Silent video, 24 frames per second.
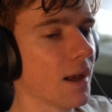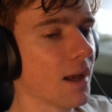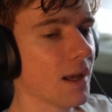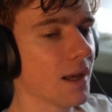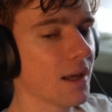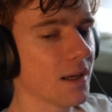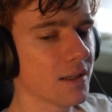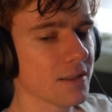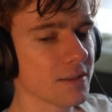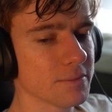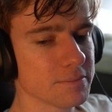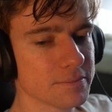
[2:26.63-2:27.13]

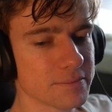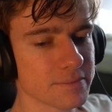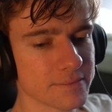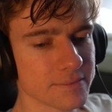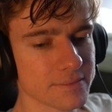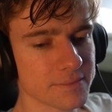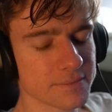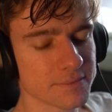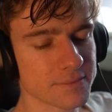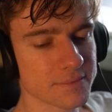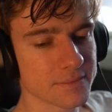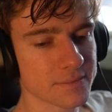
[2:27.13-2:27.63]

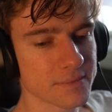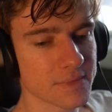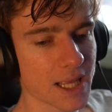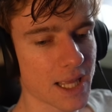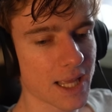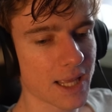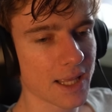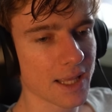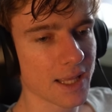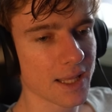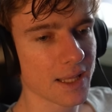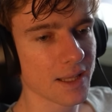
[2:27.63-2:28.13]
Um,
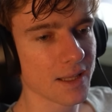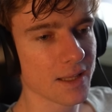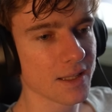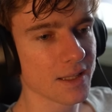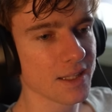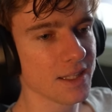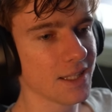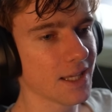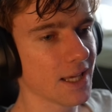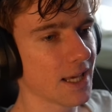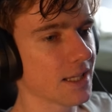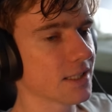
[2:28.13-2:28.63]

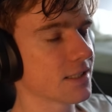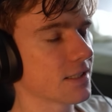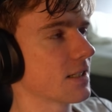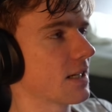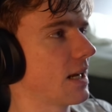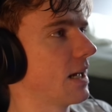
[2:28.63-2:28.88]
yes.